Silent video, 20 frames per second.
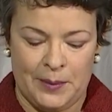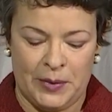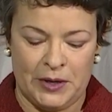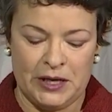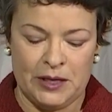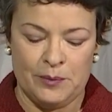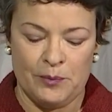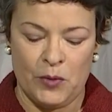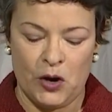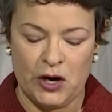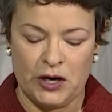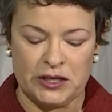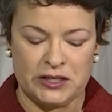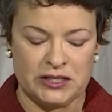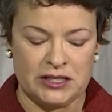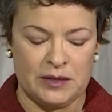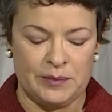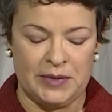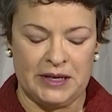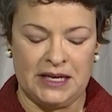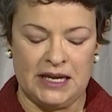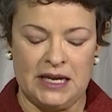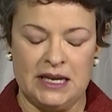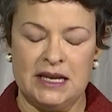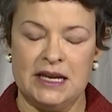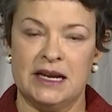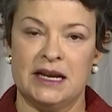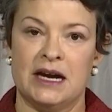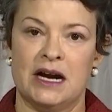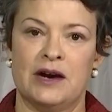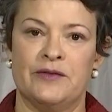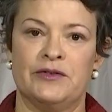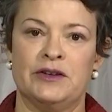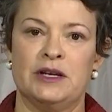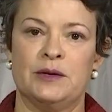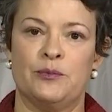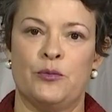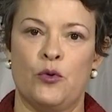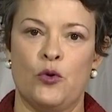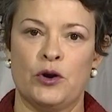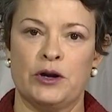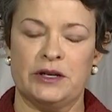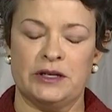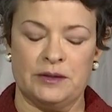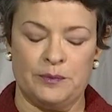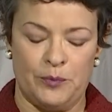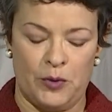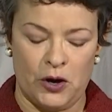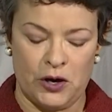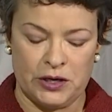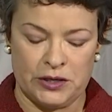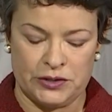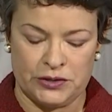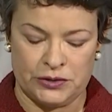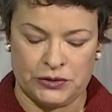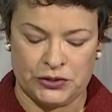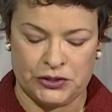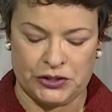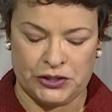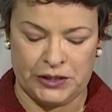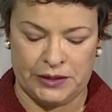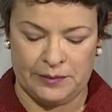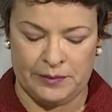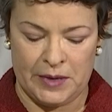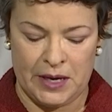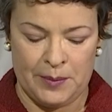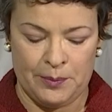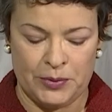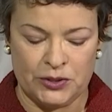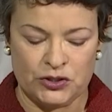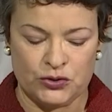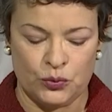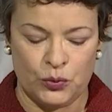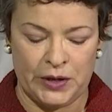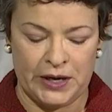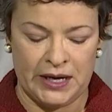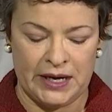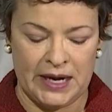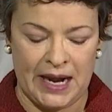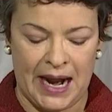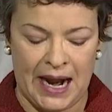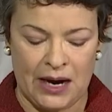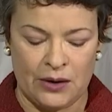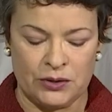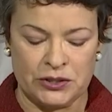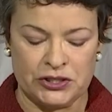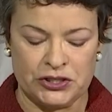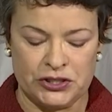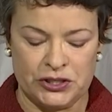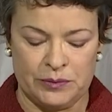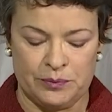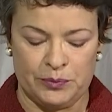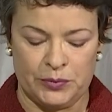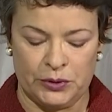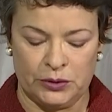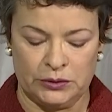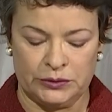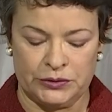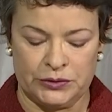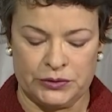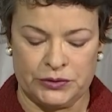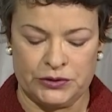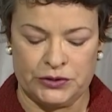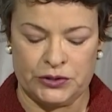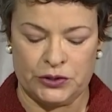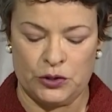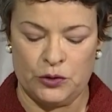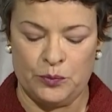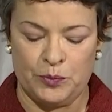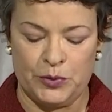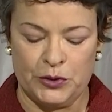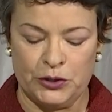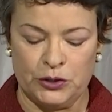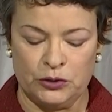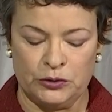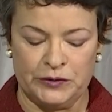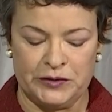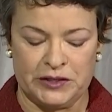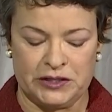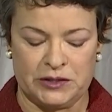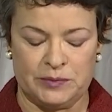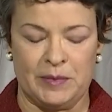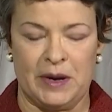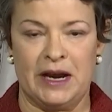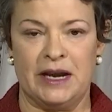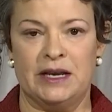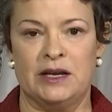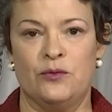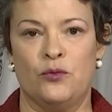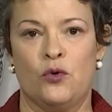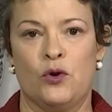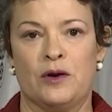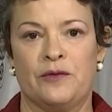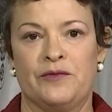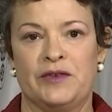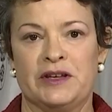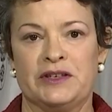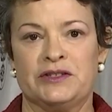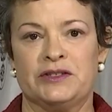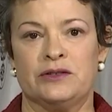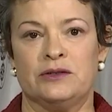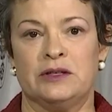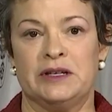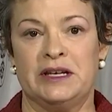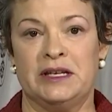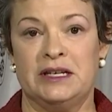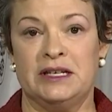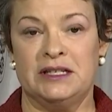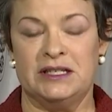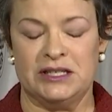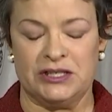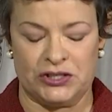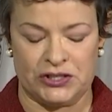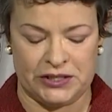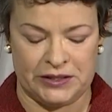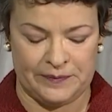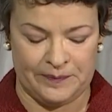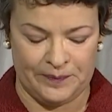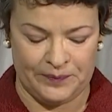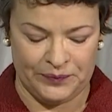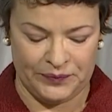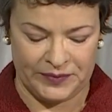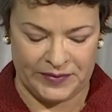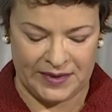But it marks the beginning of an important partnership between our shipbuilders who build this mighty war vessel in addition